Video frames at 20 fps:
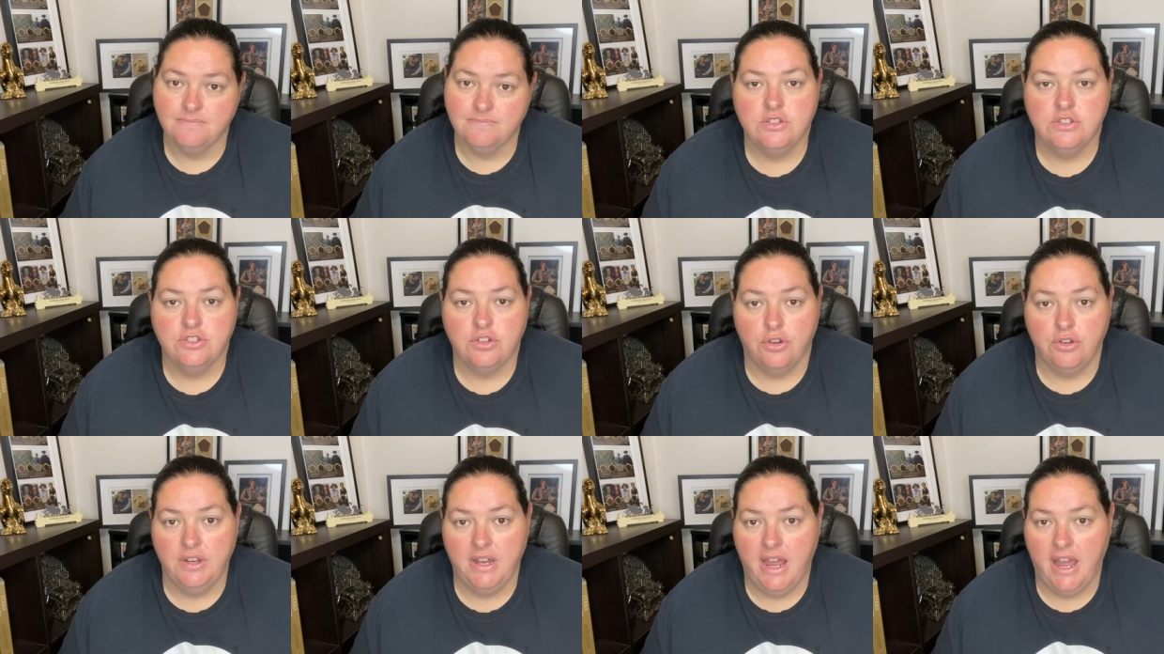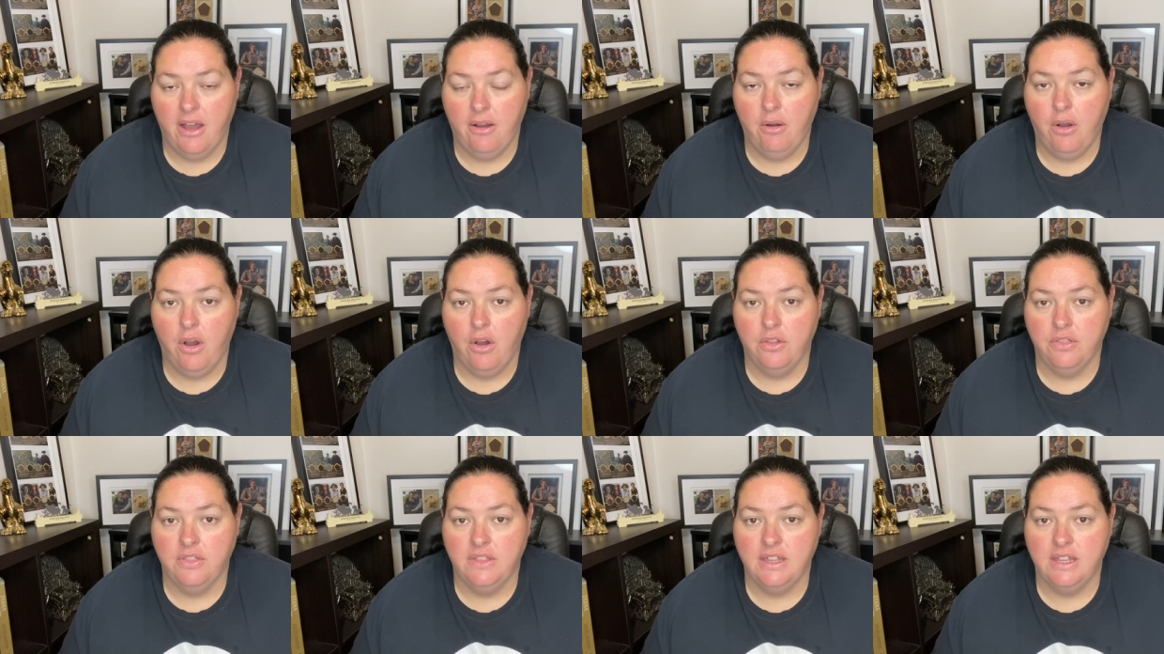So now,
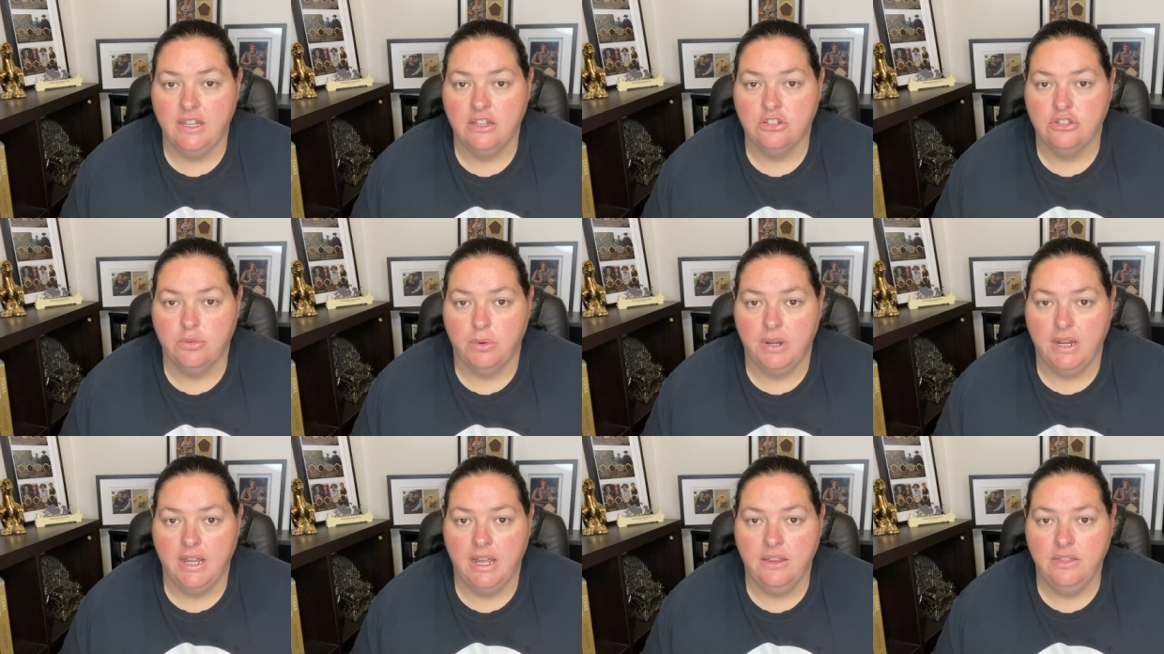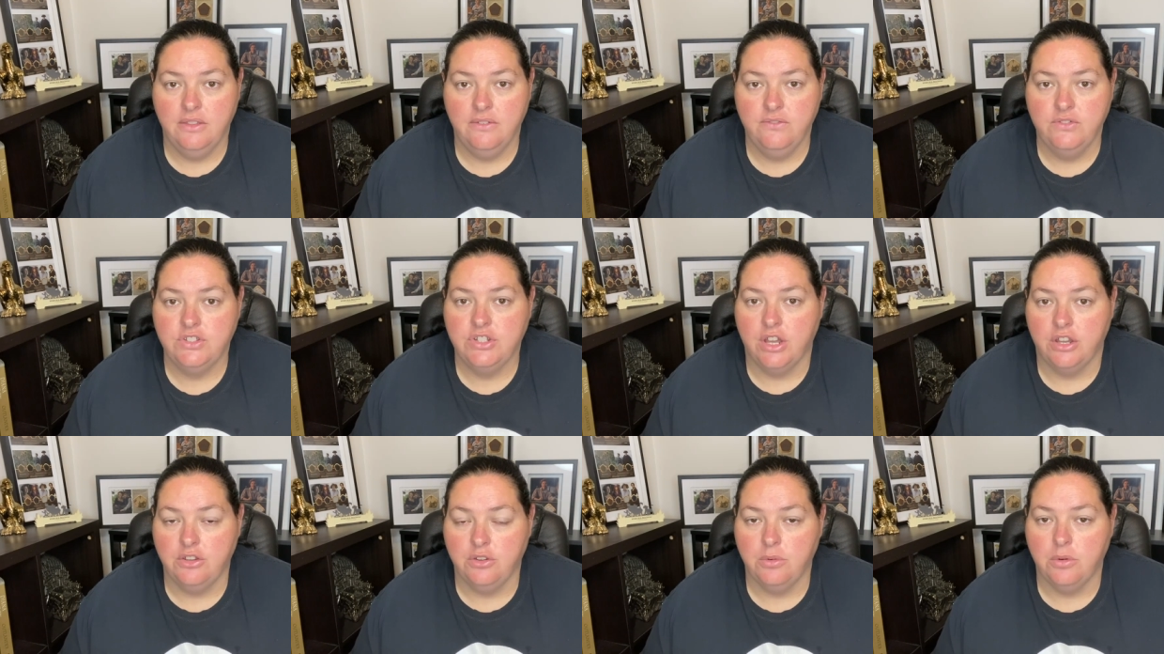on the 28th of
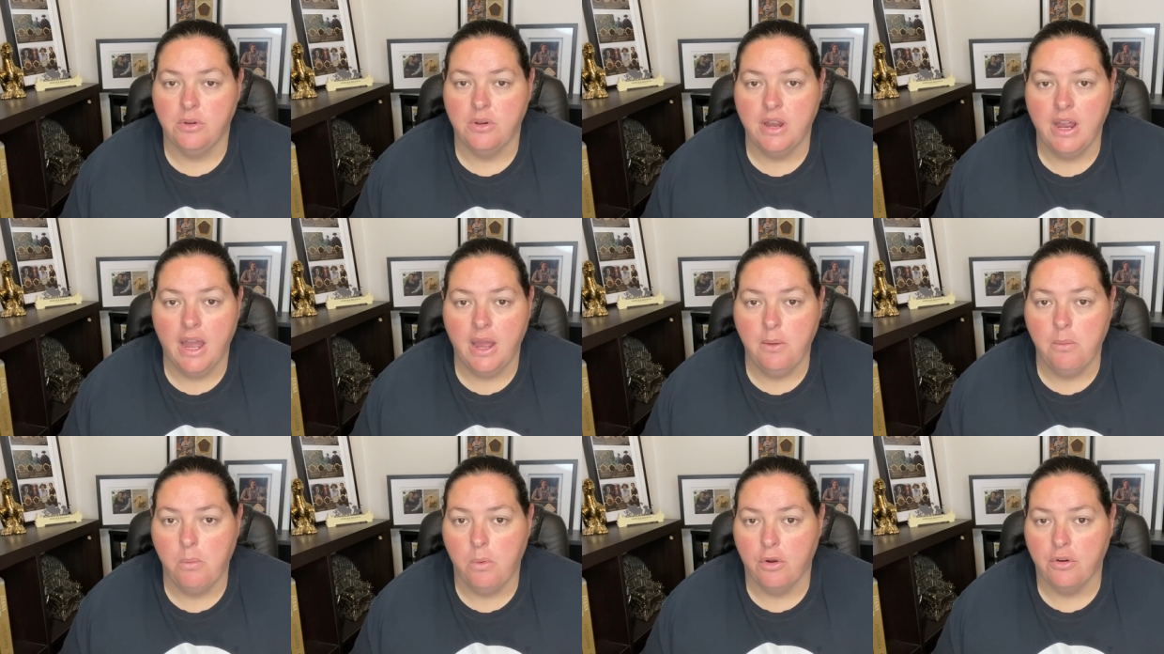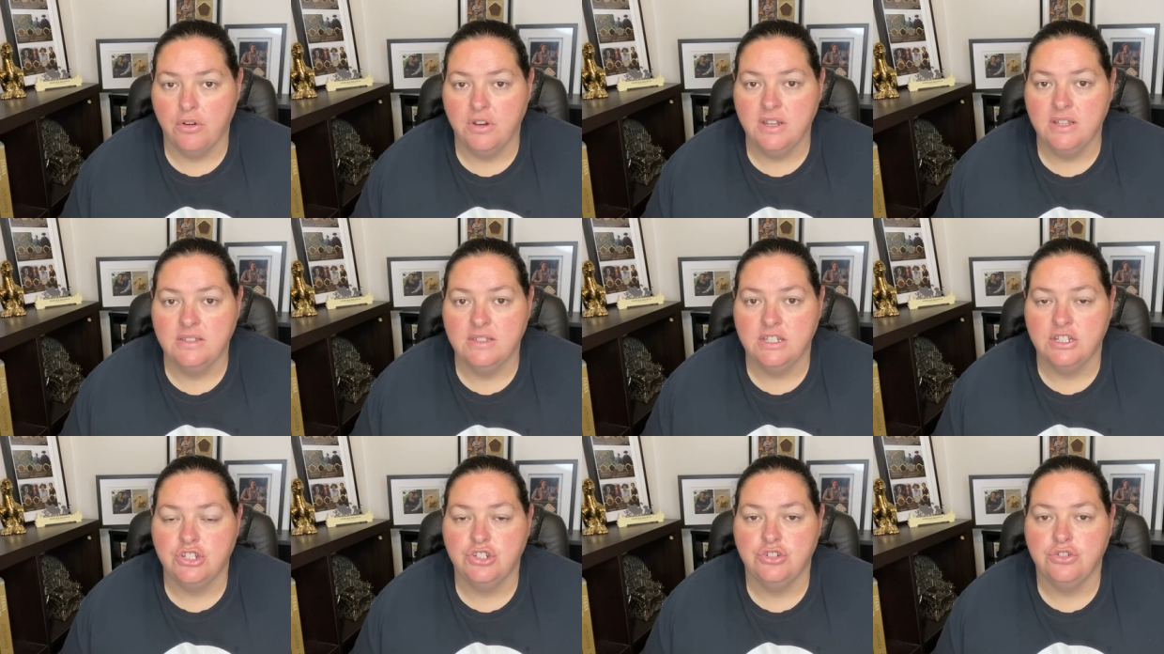January, a warrant
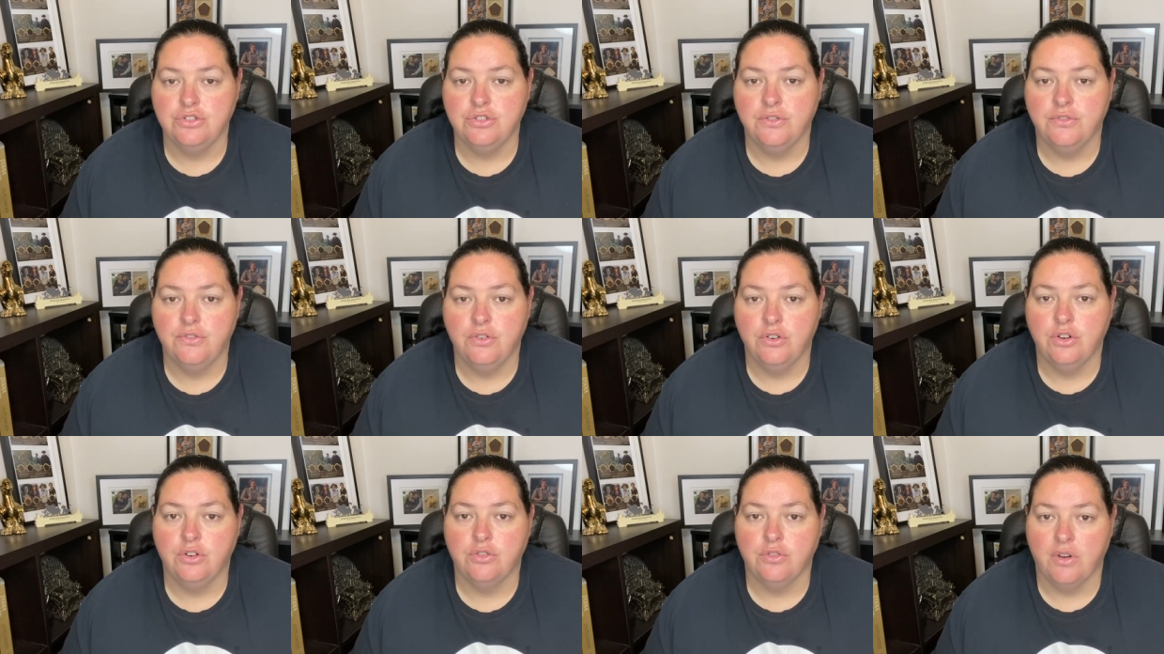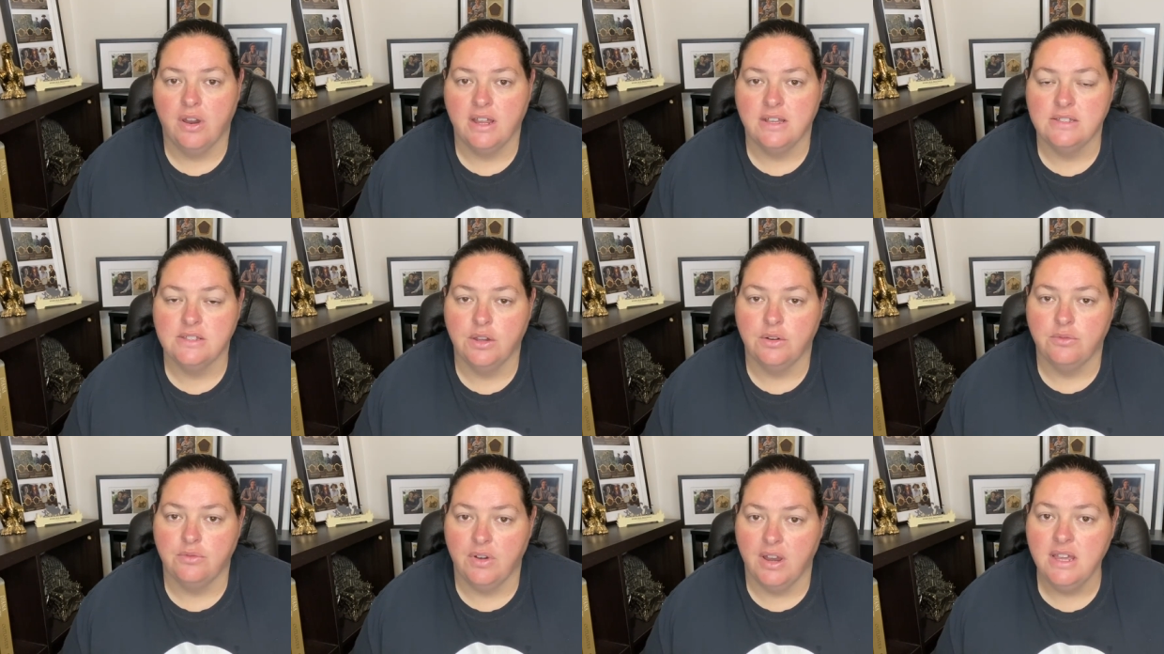is issued for Greg's
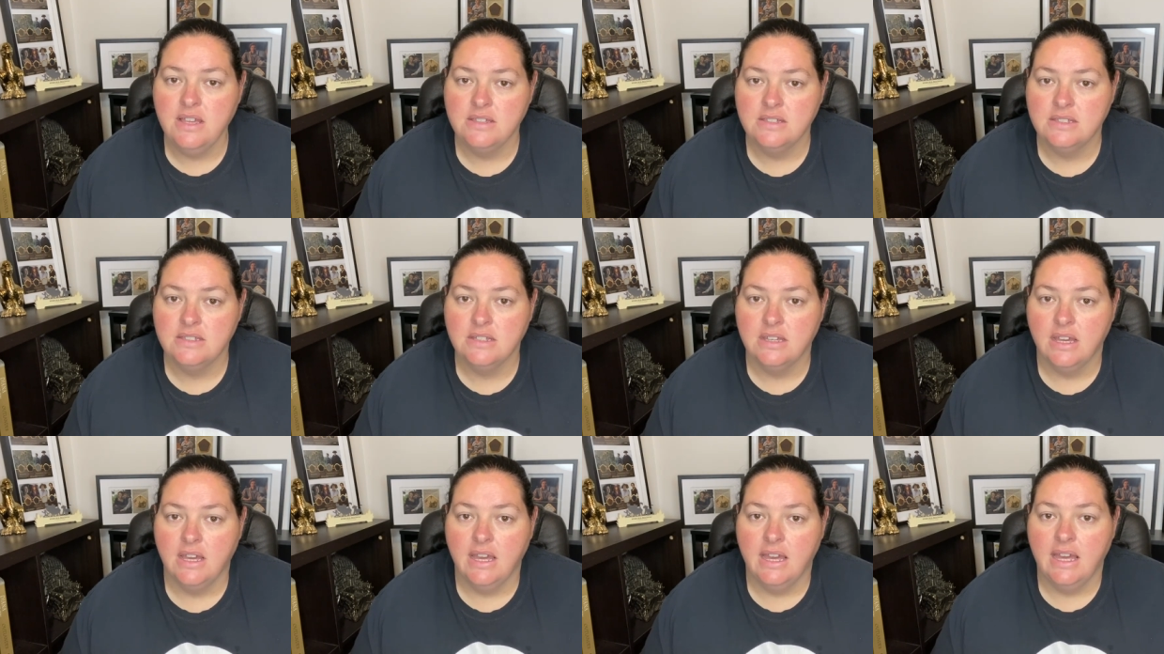arrest